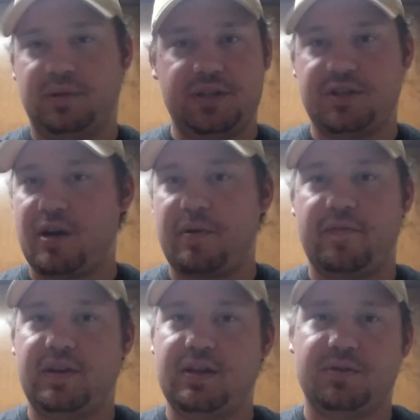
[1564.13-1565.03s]
Please share
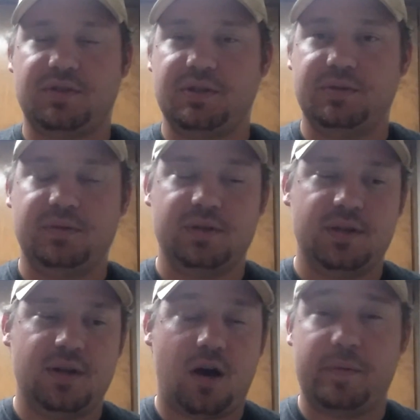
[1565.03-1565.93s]
my videos too.
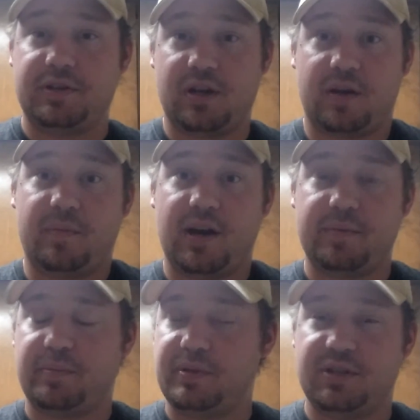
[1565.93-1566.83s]
I'll be sharing
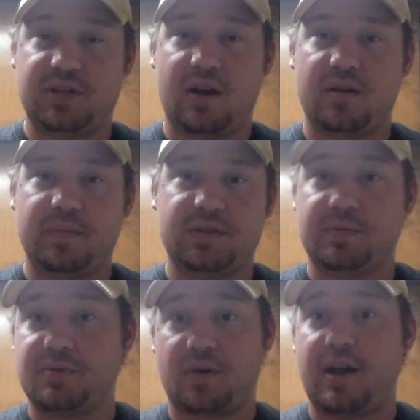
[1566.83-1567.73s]
mine, but please share them and
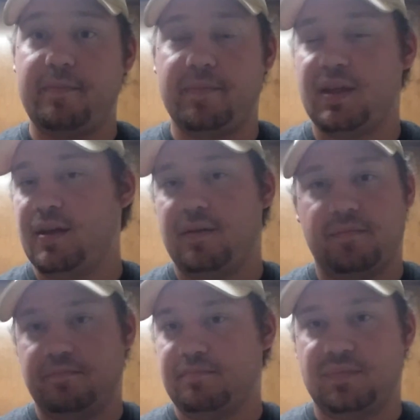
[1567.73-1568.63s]
subscribe
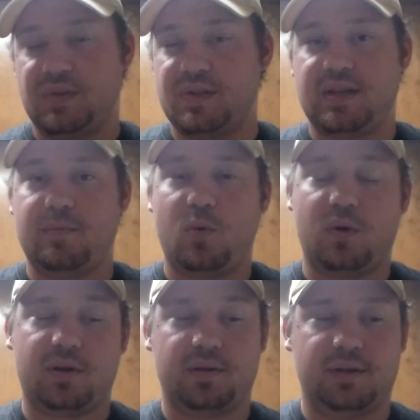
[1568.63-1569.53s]
to see
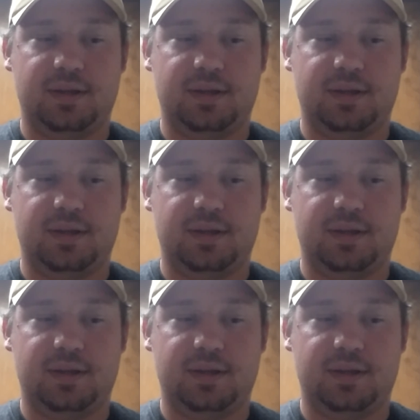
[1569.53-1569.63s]
more.